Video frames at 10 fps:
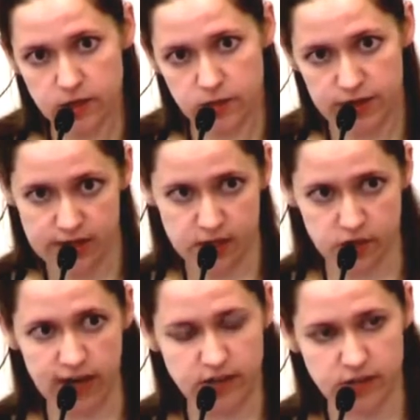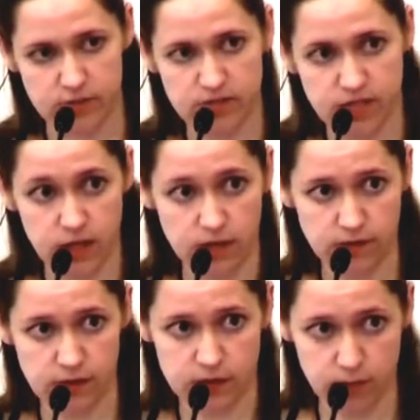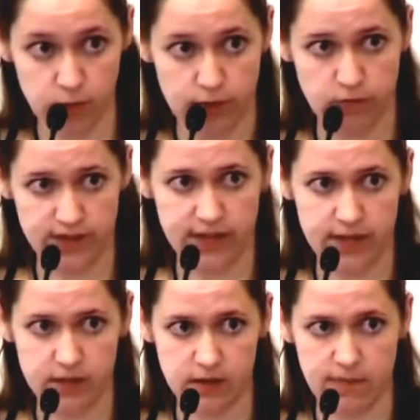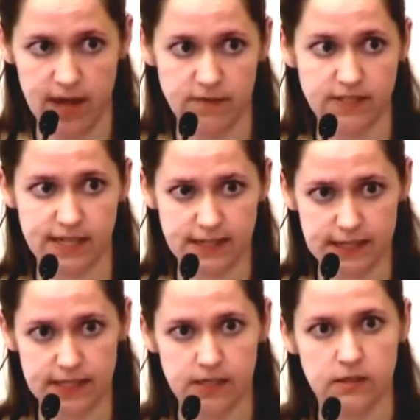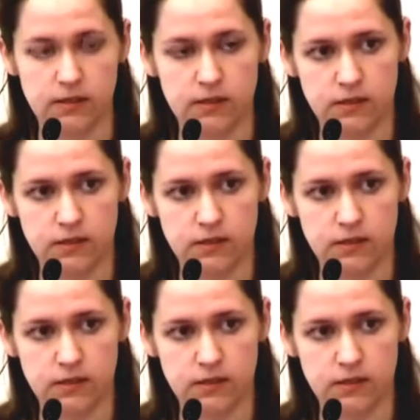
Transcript: to where they scratch themselves to the point where they have a deadly